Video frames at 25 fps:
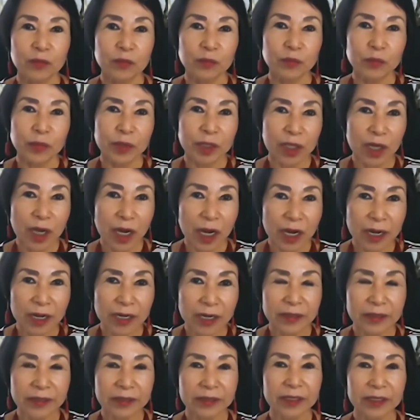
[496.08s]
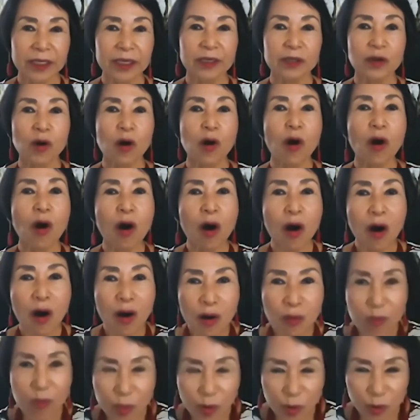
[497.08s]
because it
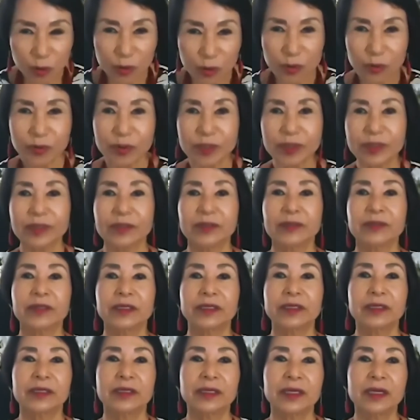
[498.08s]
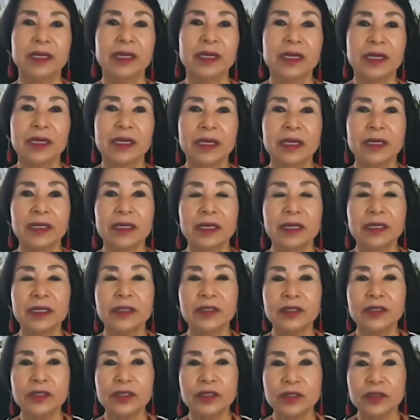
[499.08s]
almost resulted in a
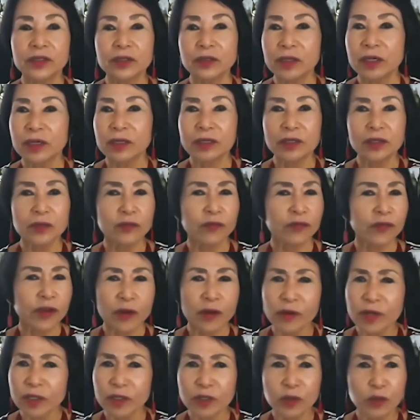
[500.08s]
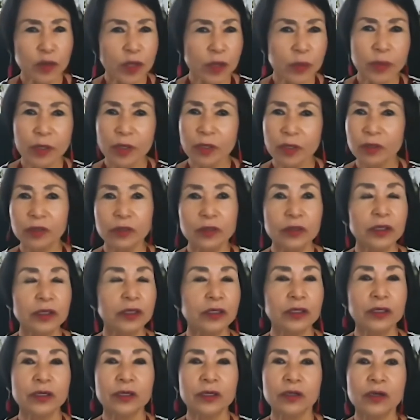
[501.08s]
very sweeping
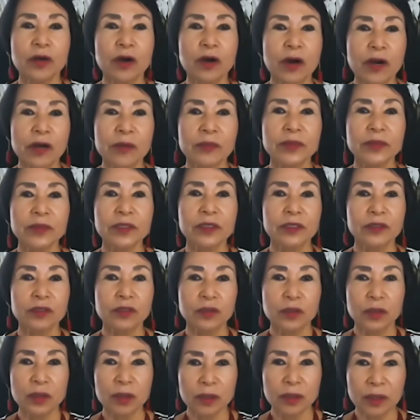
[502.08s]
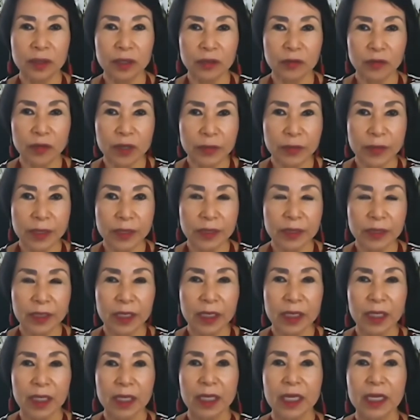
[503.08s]
nuclear arms control agreement
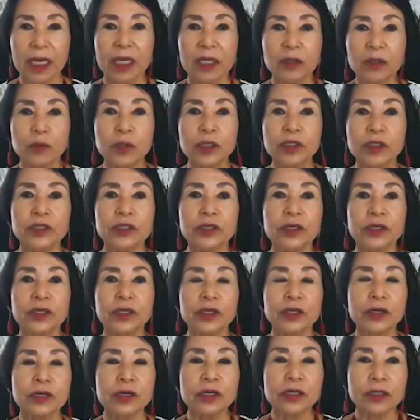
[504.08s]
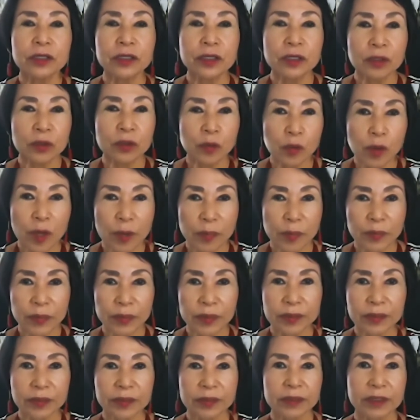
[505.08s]
in which the nuclear
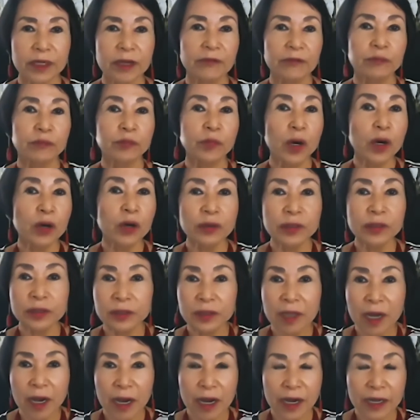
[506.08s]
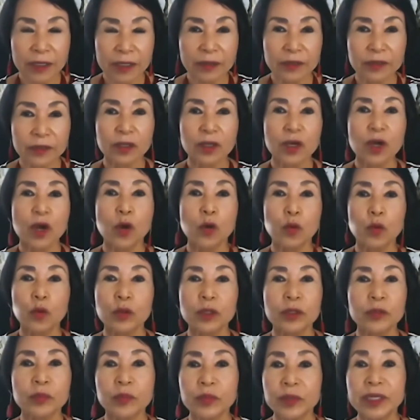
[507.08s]
weapons of both sides
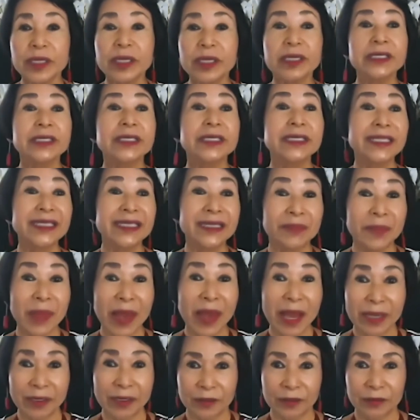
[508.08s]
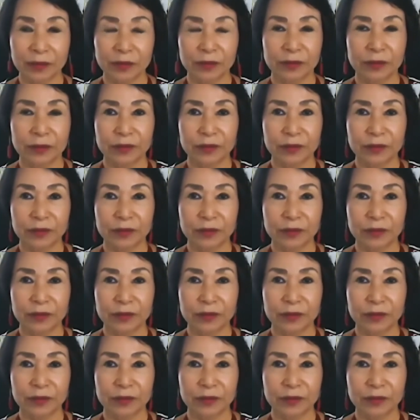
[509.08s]
would be dismantled.